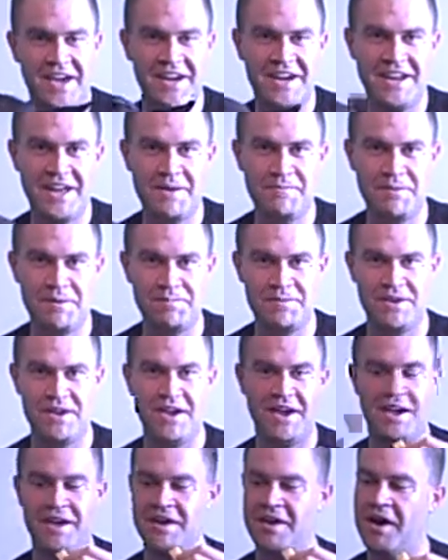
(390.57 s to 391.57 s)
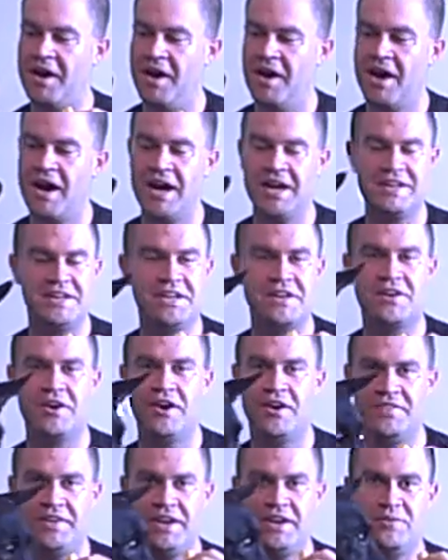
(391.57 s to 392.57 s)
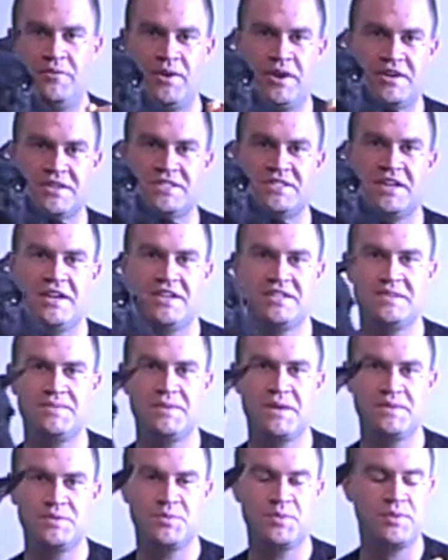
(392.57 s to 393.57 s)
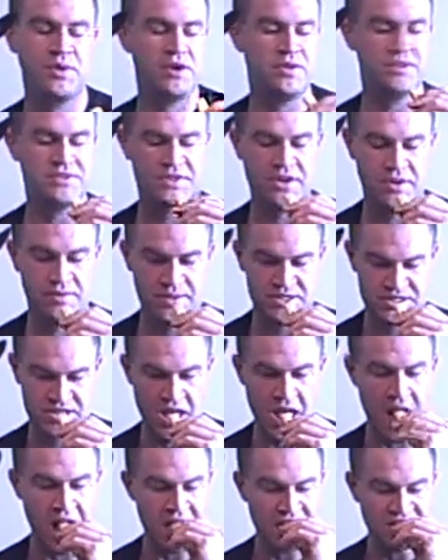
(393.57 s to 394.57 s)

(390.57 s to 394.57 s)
and an APPA uh, ID card that he wears uh, sometimes when we go to the tournaments.